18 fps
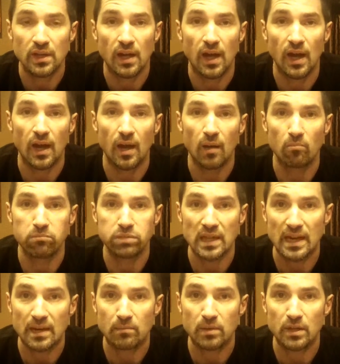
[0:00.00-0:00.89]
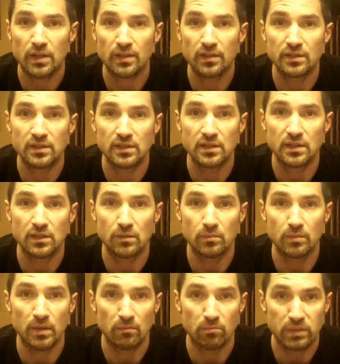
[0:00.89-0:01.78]
Uh, blackberry, there's a
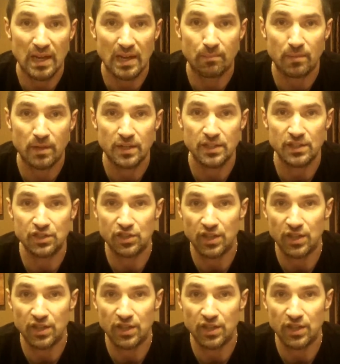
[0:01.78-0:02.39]
little bit of blackberry